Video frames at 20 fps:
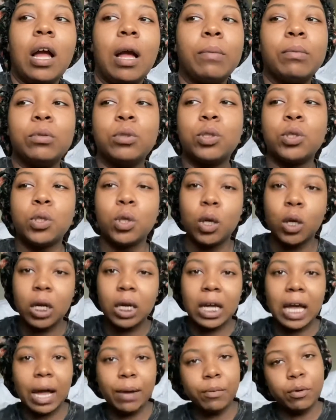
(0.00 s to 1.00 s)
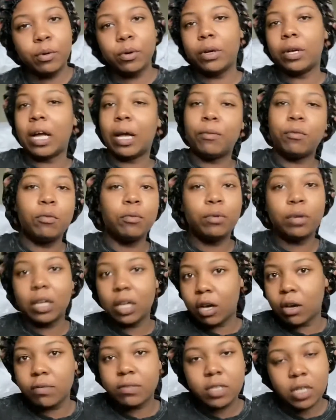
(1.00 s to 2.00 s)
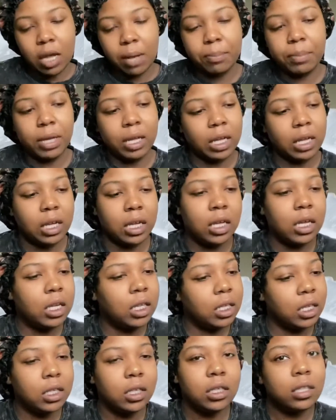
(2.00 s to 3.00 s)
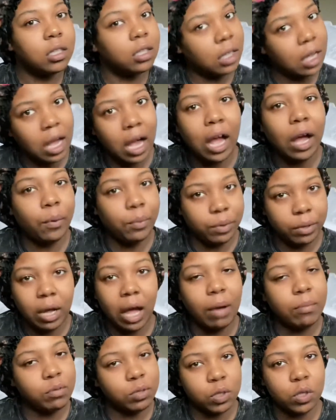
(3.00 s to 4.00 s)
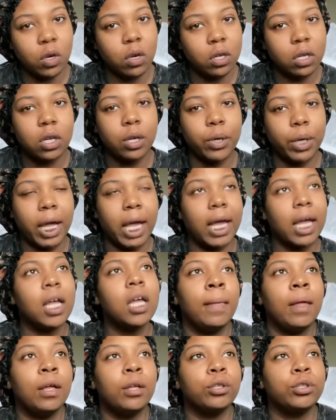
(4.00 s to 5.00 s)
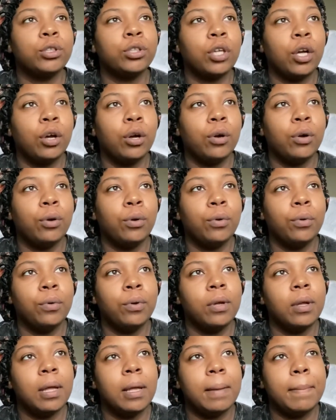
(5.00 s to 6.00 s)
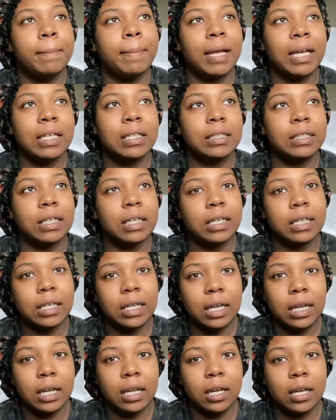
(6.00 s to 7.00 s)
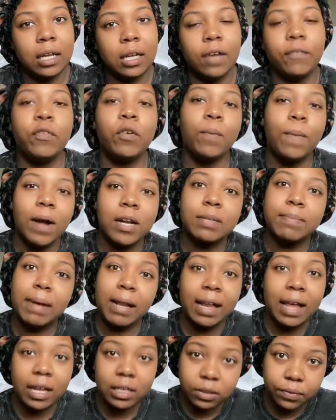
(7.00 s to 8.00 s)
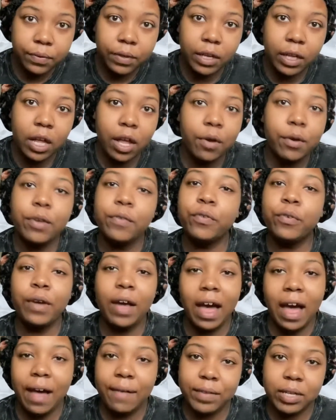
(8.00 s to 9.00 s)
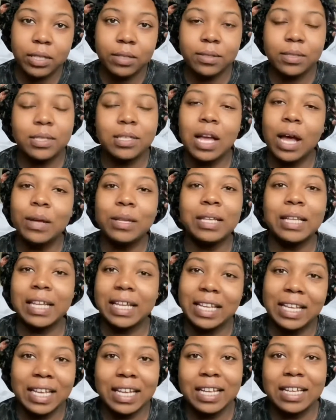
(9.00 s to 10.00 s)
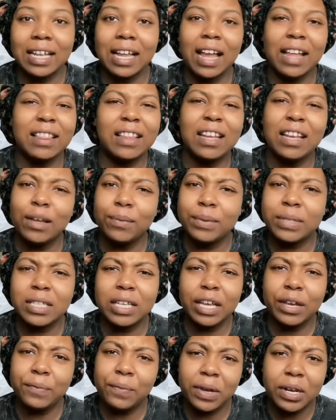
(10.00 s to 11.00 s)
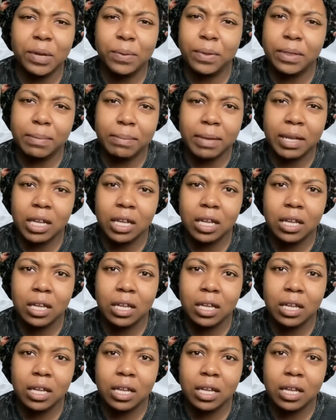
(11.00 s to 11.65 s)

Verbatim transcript: I will get off topic. I will talk, okay? So basically, if you watch my last video, if you haven't, I'll link it. I think it was a get ready with me.